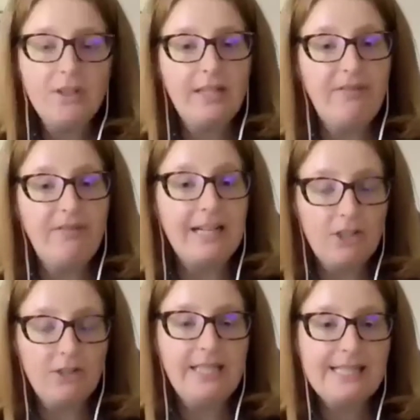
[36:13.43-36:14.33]
you're going to
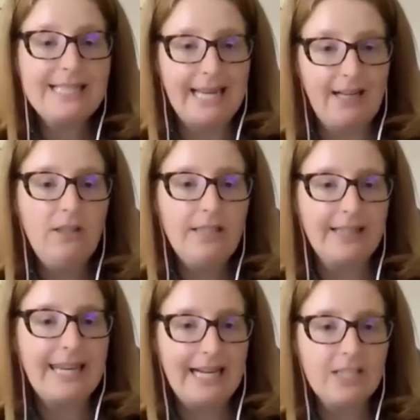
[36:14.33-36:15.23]
factor in the sale and
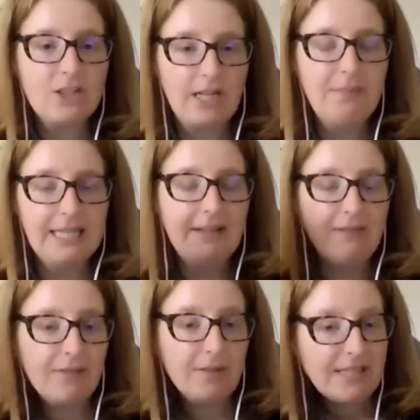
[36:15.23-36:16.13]
the rate. cash coming
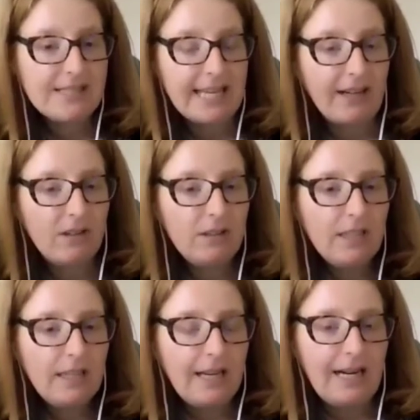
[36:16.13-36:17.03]
in from the sale,
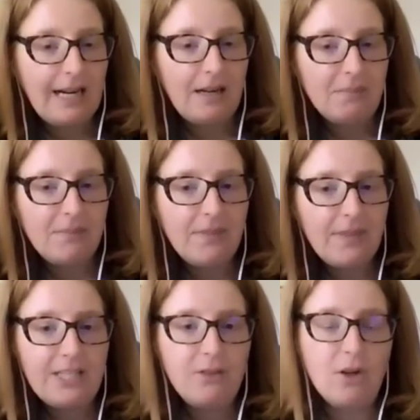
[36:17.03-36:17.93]
um,
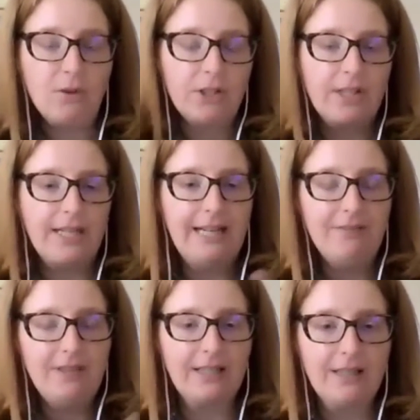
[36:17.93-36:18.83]
then you know you're going to
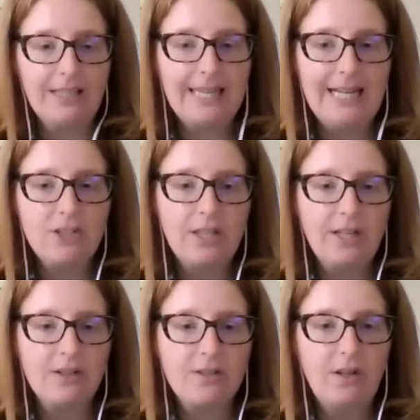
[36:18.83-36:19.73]
have the, the cash
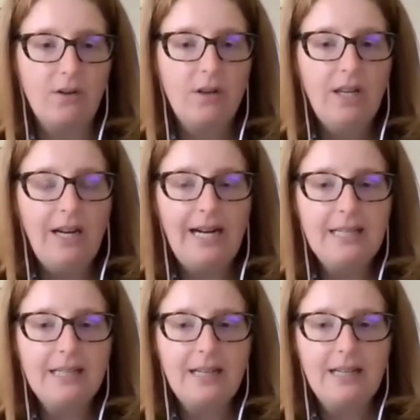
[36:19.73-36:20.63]
there. So
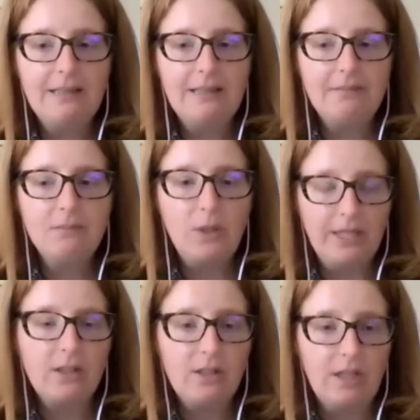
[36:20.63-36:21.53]
I, I, okay.
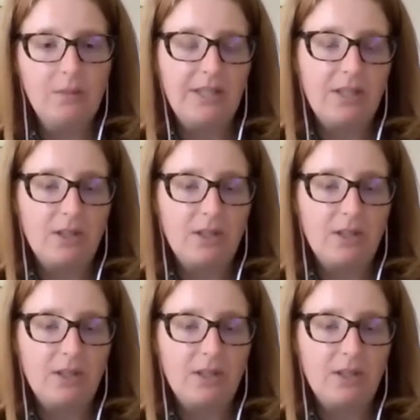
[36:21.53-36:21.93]
wouldn't, would So